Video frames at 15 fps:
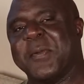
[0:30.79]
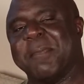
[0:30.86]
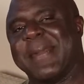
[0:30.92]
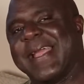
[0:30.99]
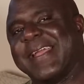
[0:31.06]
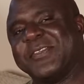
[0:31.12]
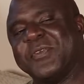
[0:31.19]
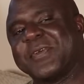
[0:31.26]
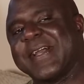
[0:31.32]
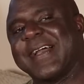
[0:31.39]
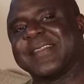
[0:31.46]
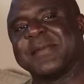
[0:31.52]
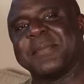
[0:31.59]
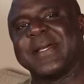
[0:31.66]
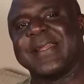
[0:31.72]
Man, you
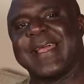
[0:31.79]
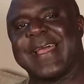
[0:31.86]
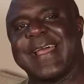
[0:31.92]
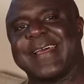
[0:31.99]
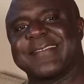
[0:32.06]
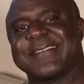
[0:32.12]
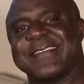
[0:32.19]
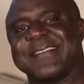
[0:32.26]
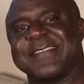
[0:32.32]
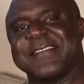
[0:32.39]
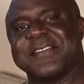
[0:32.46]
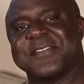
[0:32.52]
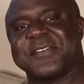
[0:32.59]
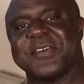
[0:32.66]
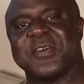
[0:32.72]
guys have been asking,
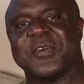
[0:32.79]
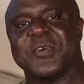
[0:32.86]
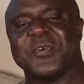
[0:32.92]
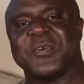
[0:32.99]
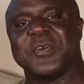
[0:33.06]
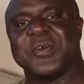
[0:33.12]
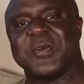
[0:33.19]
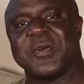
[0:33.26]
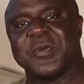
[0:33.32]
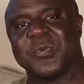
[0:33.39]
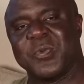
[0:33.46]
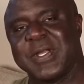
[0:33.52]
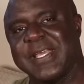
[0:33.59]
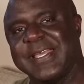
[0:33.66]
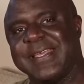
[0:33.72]
so
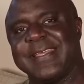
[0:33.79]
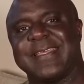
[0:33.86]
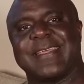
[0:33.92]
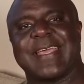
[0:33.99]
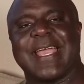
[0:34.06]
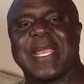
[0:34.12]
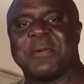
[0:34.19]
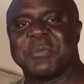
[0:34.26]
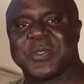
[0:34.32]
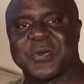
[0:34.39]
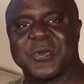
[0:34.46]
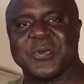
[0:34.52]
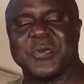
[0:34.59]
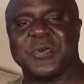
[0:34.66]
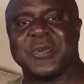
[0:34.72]
we came
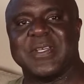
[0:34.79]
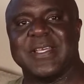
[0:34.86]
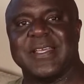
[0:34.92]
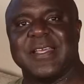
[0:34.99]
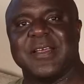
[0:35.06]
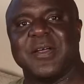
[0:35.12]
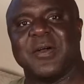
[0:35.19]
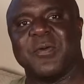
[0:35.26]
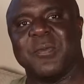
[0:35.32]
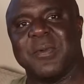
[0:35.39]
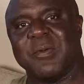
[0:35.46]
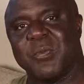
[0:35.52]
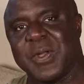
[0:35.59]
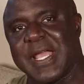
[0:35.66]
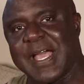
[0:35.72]
through.
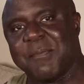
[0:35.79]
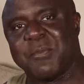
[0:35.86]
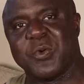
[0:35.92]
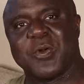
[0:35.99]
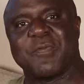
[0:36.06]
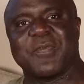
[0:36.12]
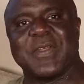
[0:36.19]
We have more